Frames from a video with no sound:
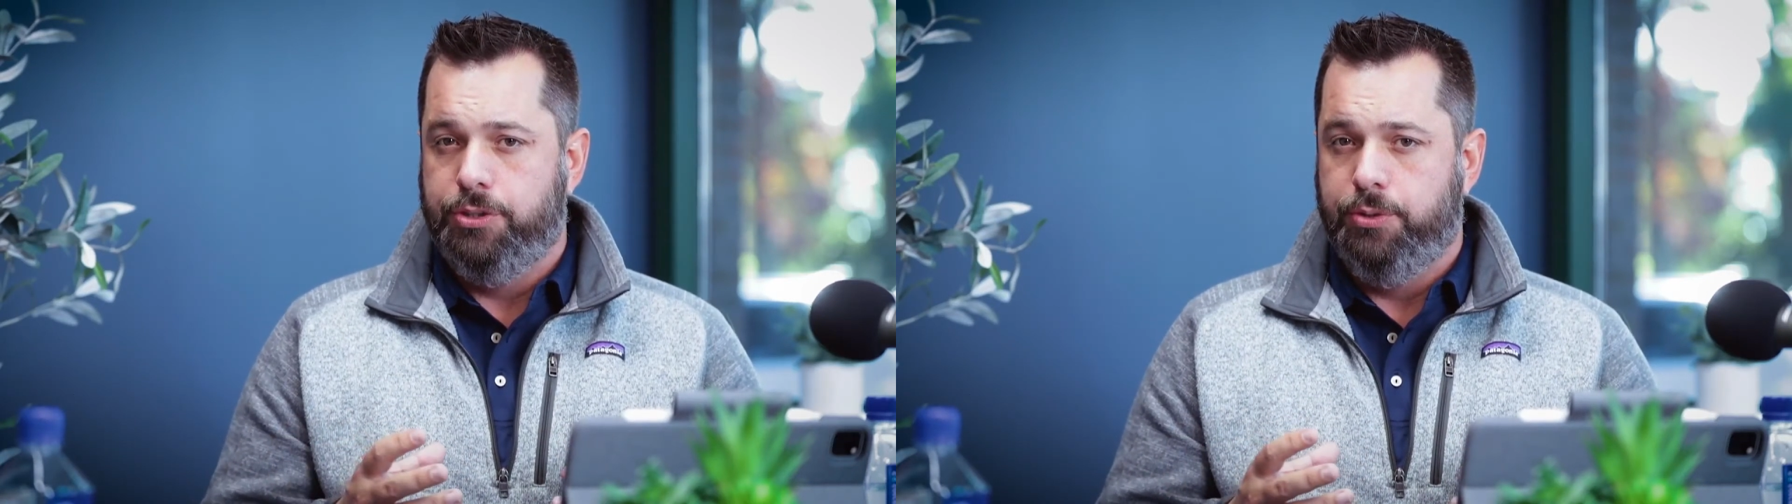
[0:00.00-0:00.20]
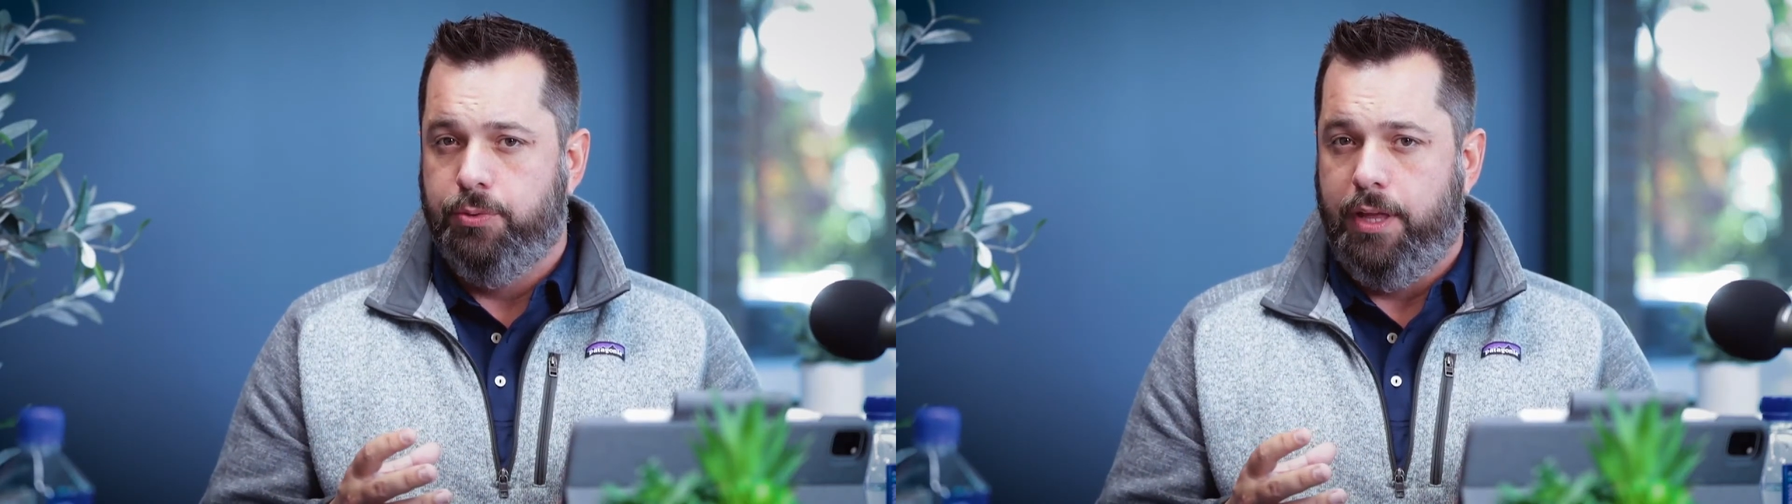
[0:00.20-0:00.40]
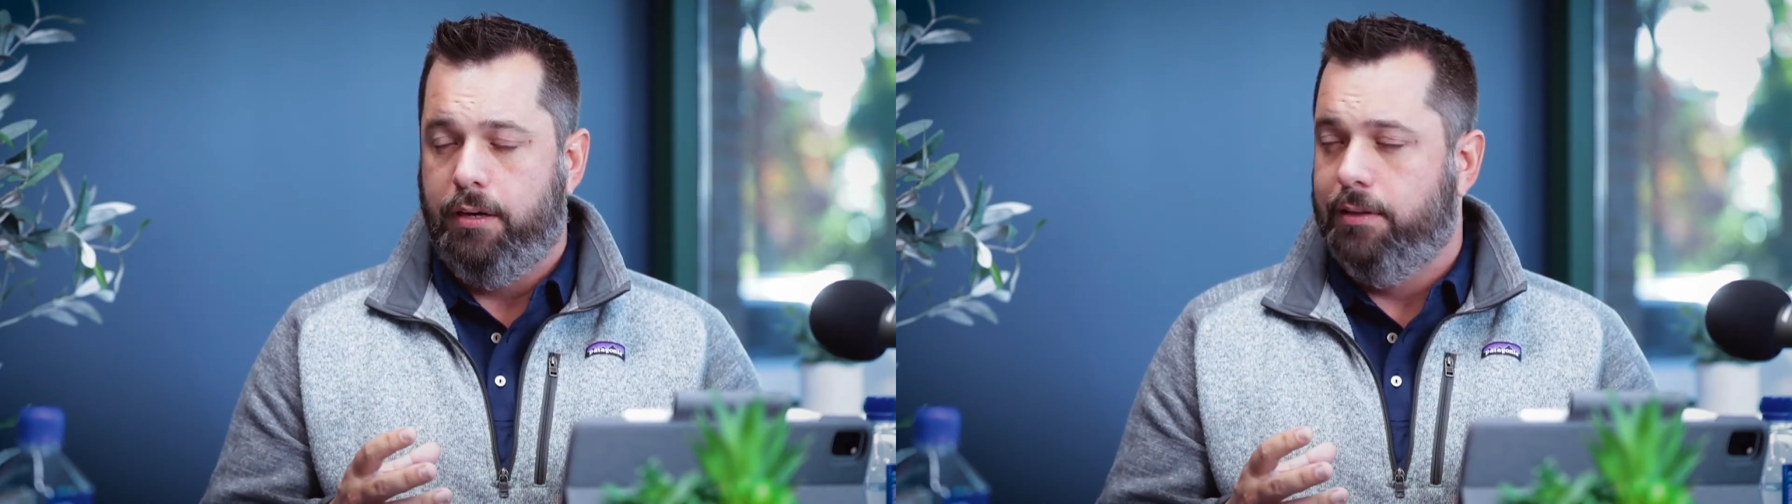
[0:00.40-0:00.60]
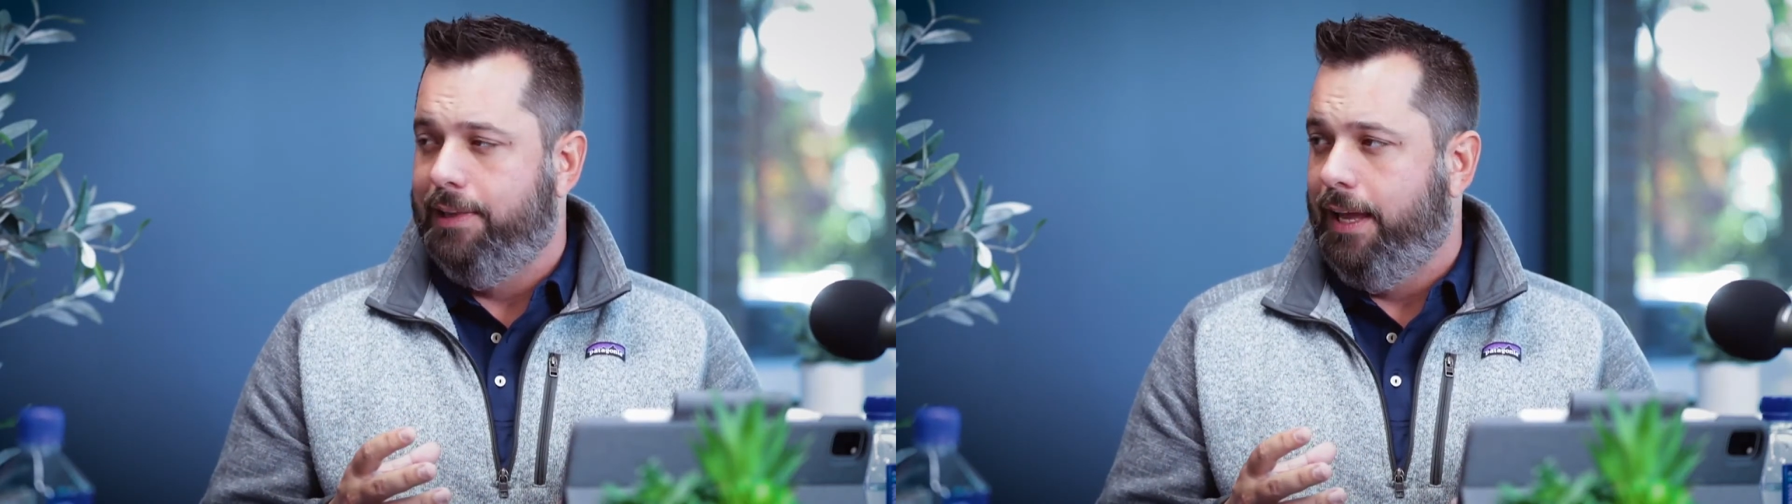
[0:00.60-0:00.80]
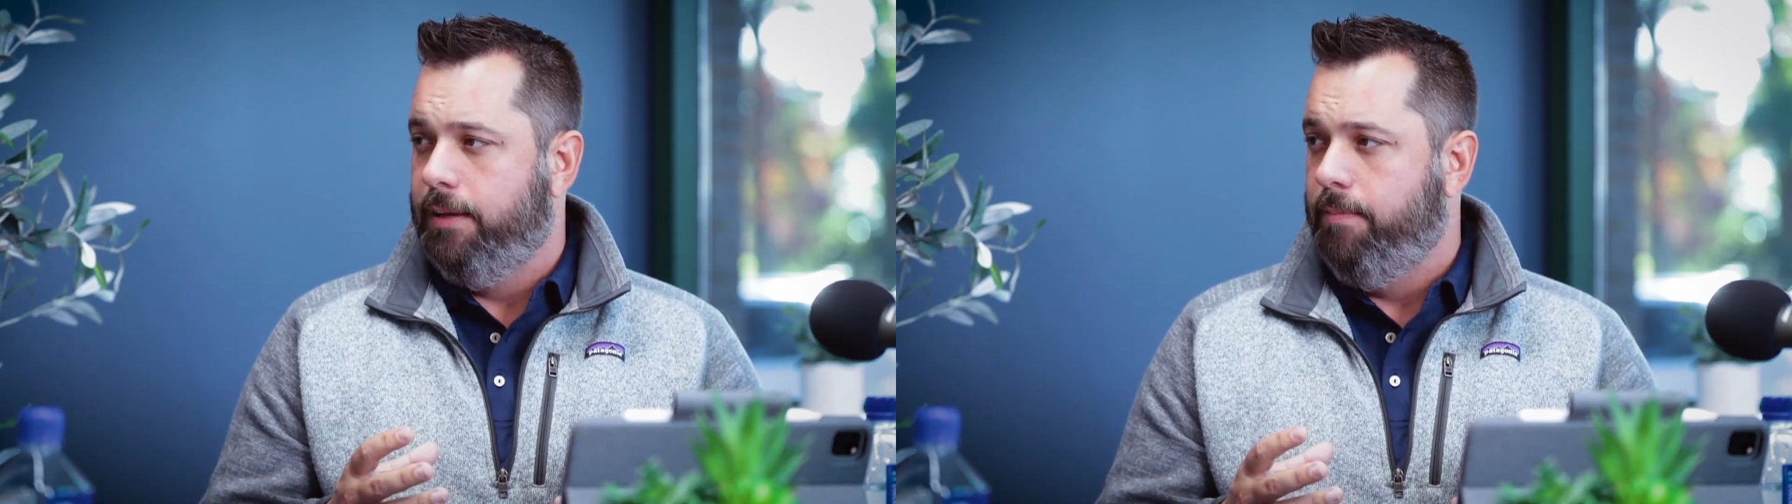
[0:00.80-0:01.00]
you that are
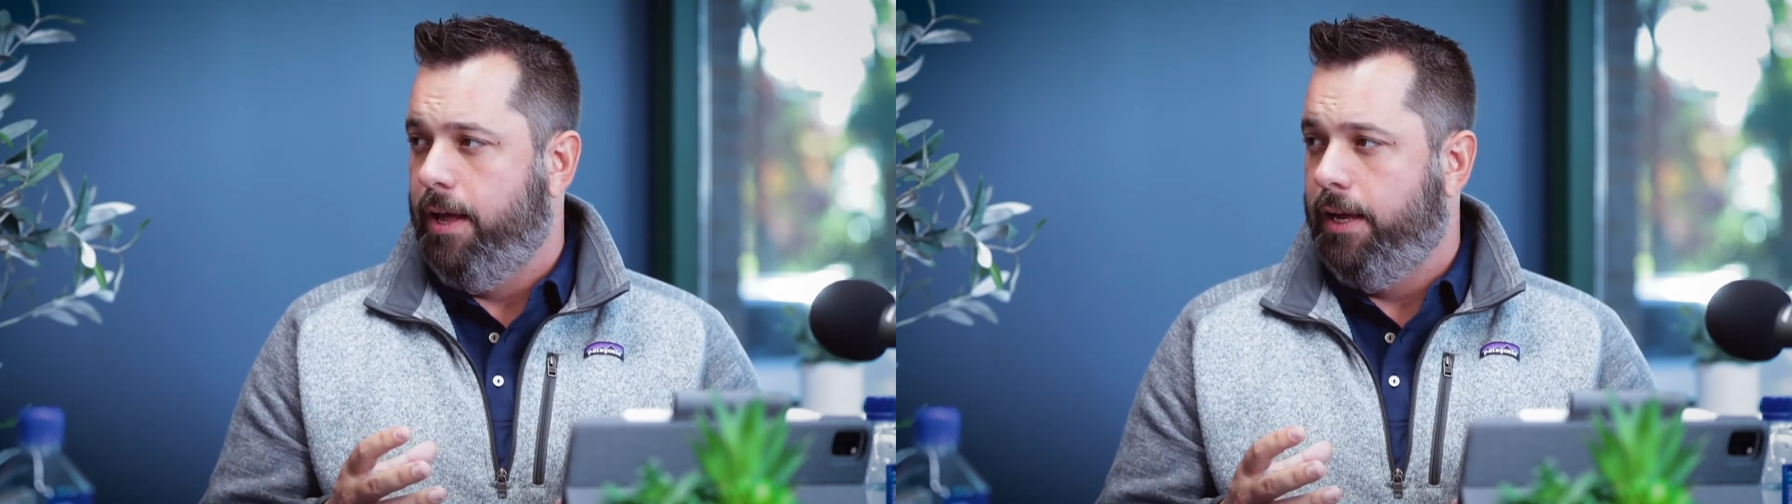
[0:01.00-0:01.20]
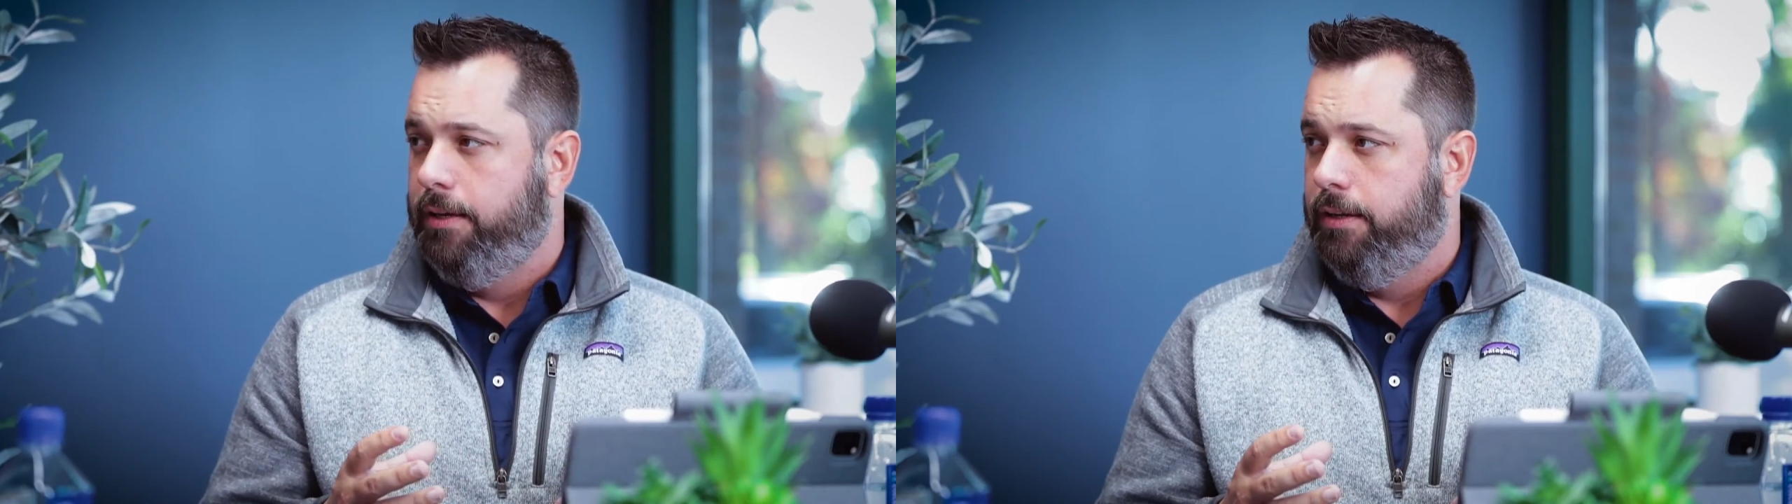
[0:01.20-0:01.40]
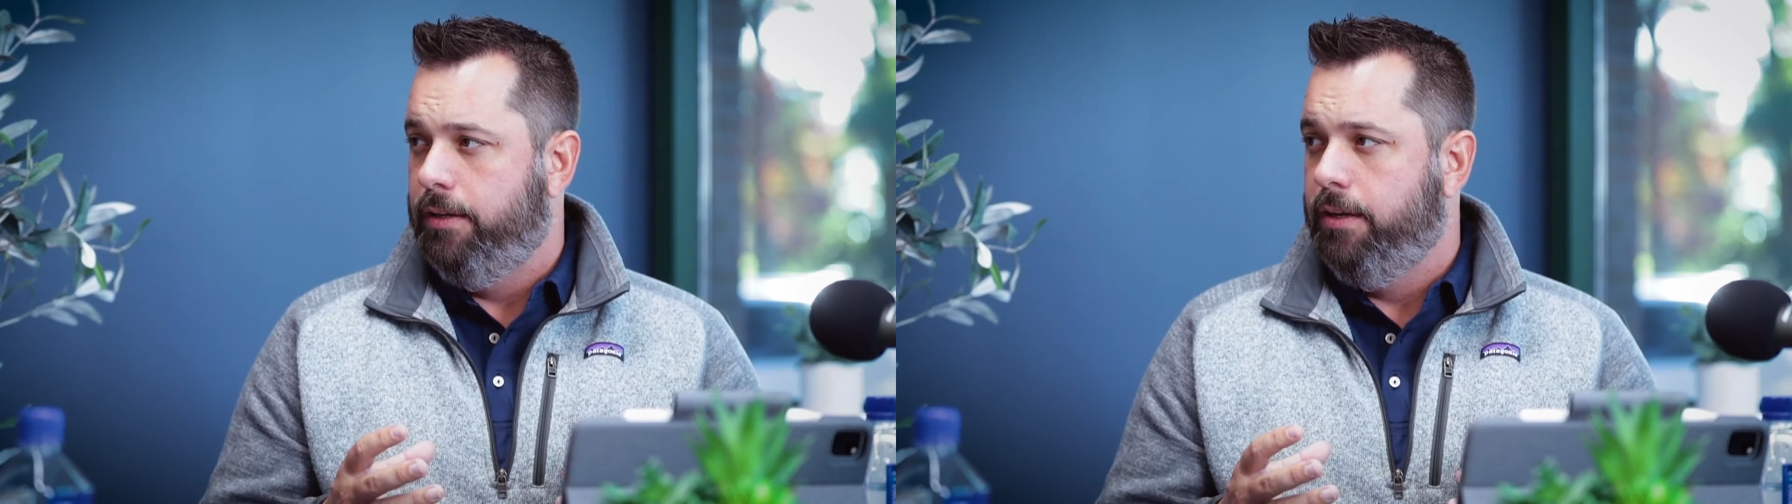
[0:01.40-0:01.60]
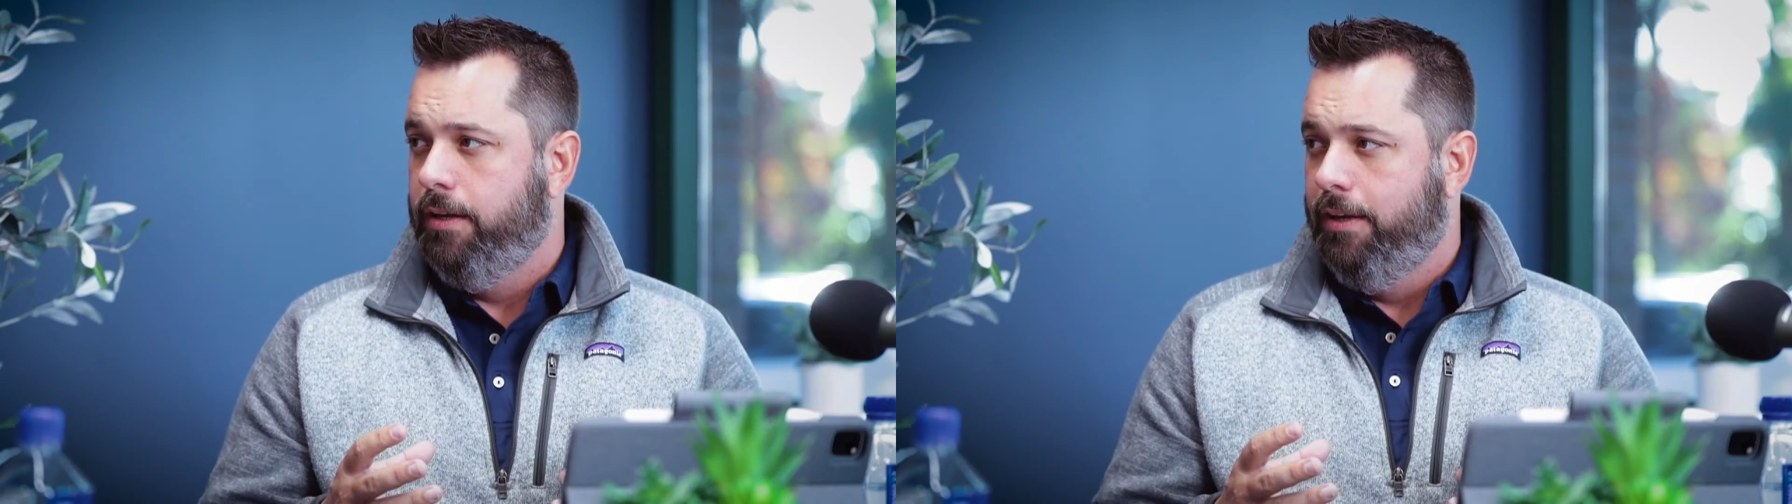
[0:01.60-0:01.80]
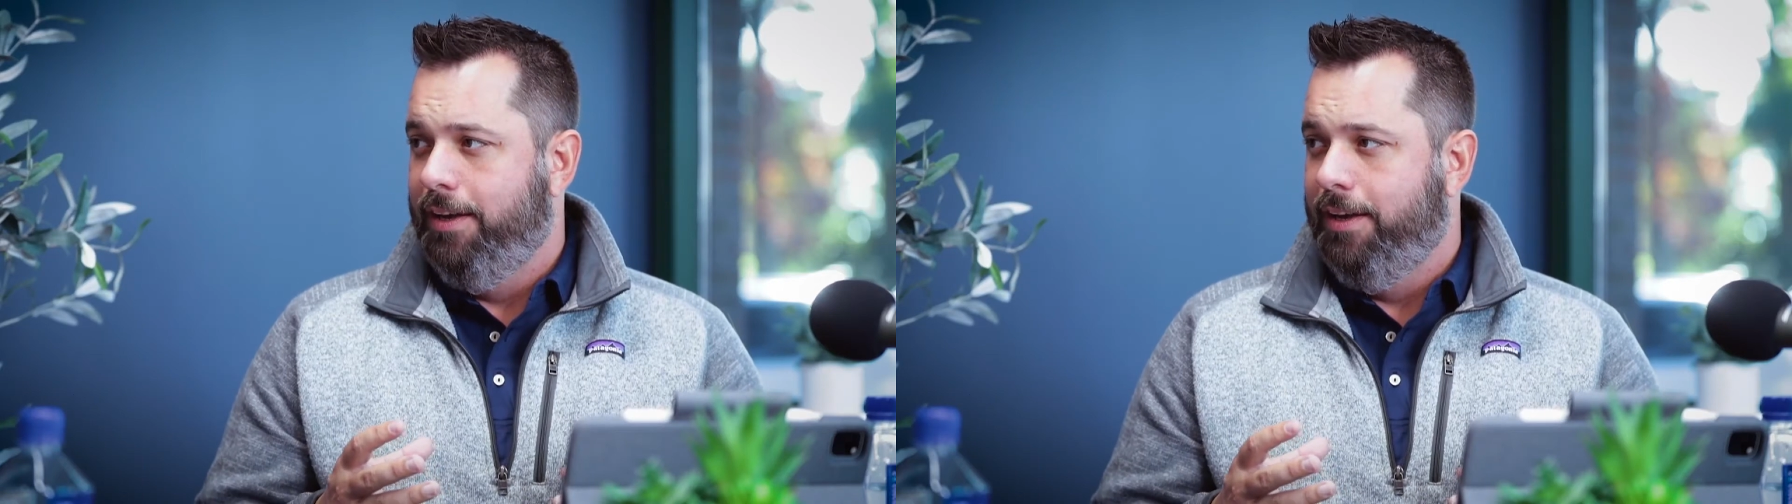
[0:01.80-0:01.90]
like-minded,